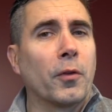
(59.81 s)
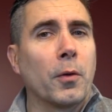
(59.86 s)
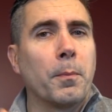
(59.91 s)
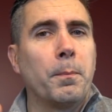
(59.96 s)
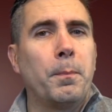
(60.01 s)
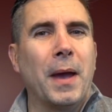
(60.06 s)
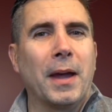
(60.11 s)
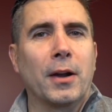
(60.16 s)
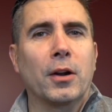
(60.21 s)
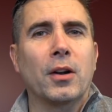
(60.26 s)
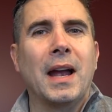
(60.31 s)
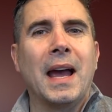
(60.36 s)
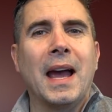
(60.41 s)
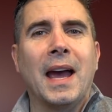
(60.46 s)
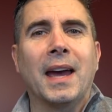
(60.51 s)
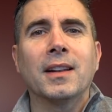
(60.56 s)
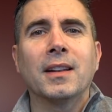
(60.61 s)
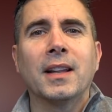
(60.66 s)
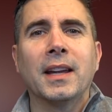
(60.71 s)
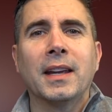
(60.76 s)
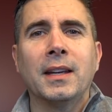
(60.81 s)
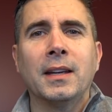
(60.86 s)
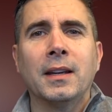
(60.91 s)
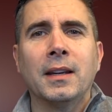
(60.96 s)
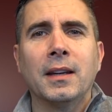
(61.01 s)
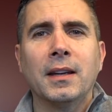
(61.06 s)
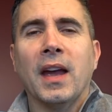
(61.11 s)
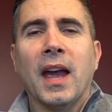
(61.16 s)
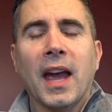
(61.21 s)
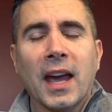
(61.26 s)
for better handling.
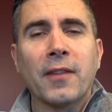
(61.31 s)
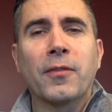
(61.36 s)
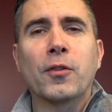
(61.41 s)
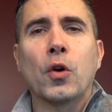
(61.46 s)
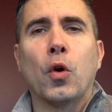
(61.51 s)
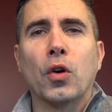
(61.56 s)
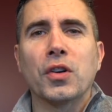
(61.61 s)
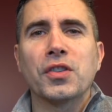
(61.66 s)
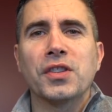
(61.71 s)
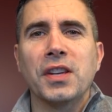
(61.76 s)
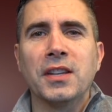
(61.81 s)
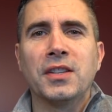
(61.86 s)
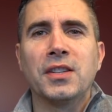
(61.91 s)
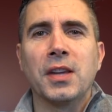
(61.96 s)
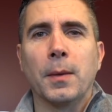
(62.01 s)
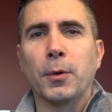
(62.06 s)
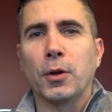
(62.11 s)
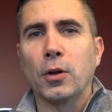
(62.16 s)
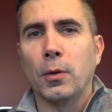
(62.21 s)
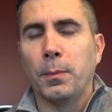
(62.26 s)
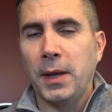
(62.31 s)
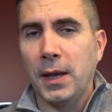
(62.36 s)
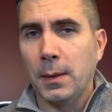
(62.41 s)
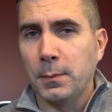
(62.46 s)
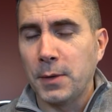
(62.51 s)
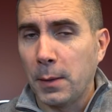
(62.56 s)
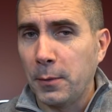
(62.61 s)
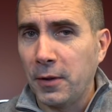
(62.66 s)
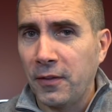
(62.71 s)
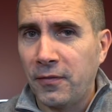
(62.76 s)
And of course, in typical
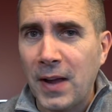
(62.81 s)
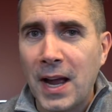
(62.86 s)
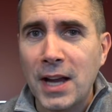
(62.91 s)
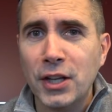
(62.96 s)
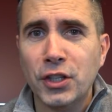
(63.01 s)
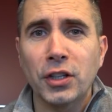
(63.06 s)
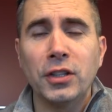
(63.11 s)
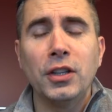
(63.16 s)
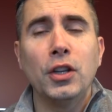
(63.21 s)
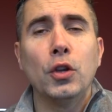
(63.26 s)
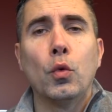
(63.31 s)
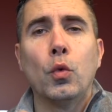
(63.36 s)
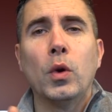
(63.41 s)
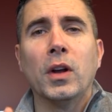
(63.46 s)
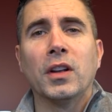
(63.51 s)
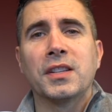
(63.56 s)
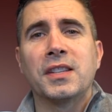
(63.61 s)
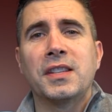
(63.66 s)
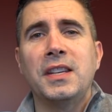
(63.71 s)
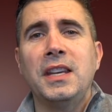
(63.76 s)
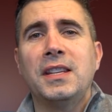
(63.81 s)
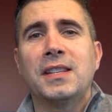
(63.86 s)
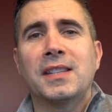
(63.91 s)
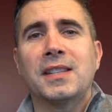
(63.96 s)
BMW fashion, you will see